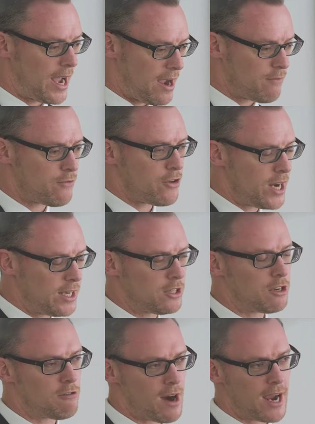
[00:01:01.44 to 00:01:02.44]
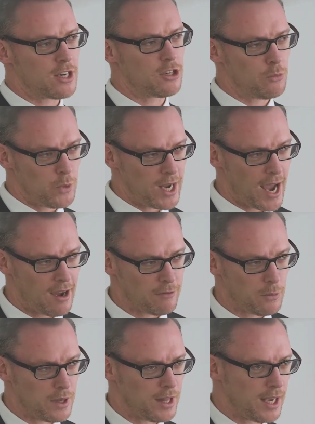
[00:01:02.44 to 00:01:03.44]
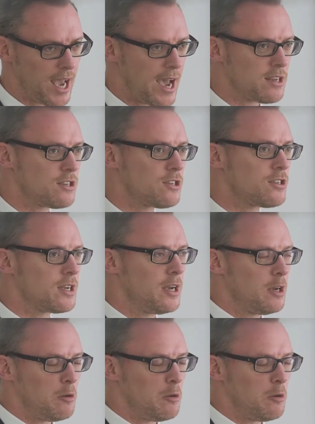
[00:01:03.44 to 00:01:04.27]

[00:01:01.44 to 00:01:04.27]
every interaction we have with a guest,